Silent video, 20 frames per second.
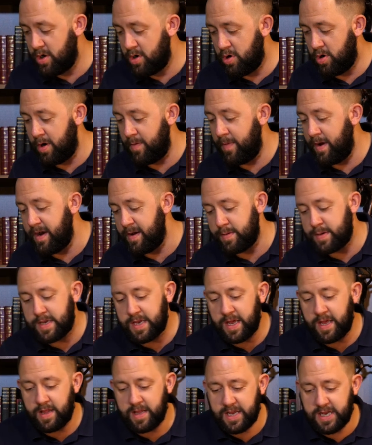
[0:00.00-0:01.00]
Well, I might have
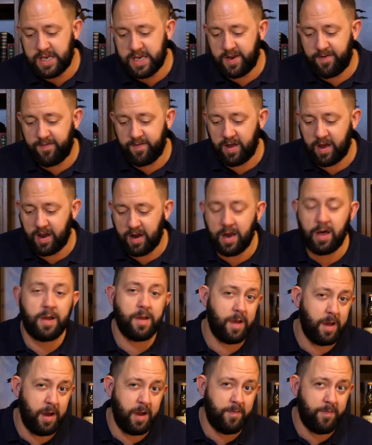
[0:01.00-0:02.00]
seen. This is for the
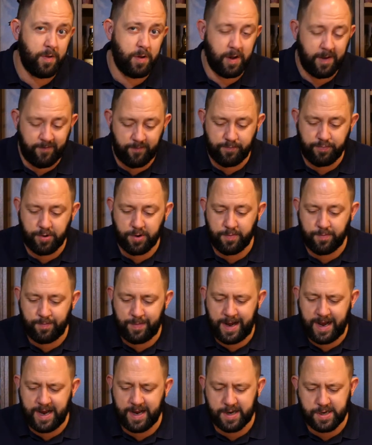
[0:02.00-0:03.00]
iPhone eleven Pro
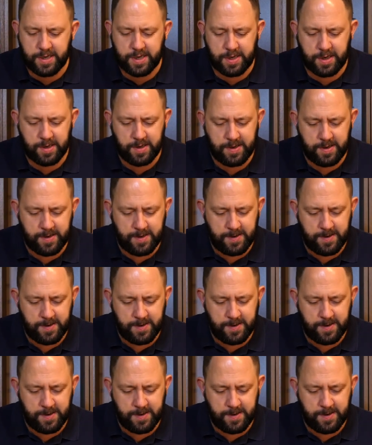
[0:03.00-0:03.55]
Max.